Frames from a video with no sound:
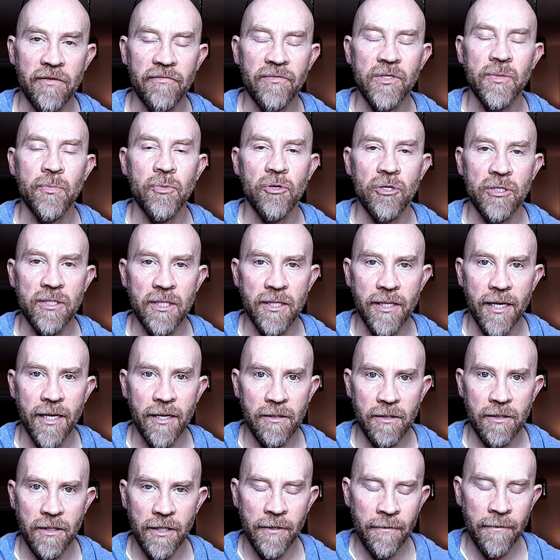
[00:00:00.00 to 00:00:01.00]
his
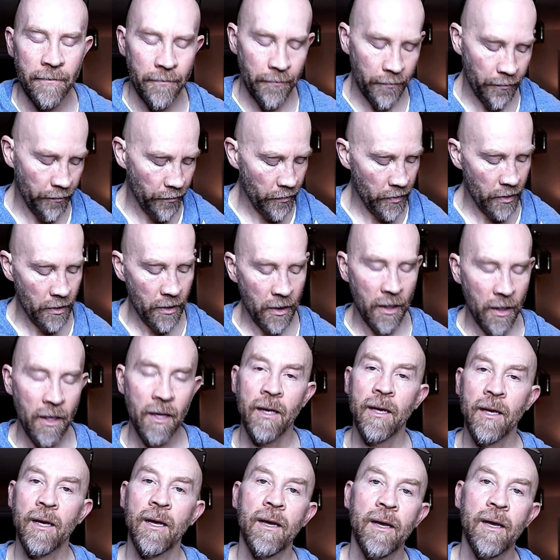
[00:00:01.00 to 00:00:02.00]
personality.
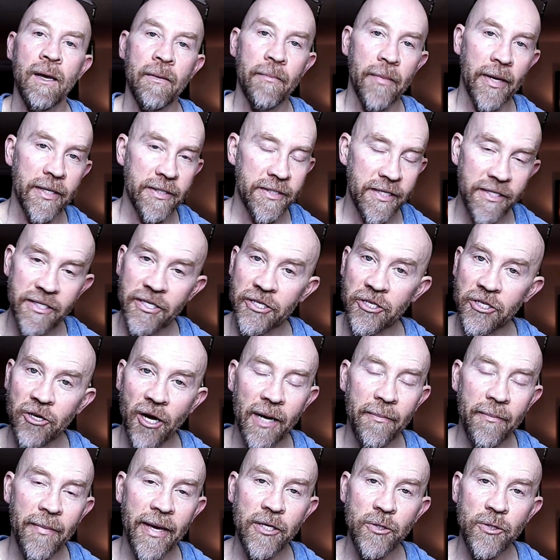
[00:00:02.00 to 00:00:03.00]
My sister got
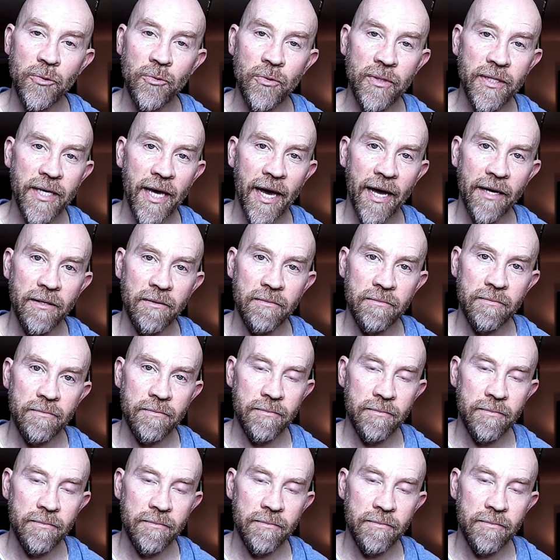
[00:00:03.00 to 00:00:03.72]
a Mainecoon cat.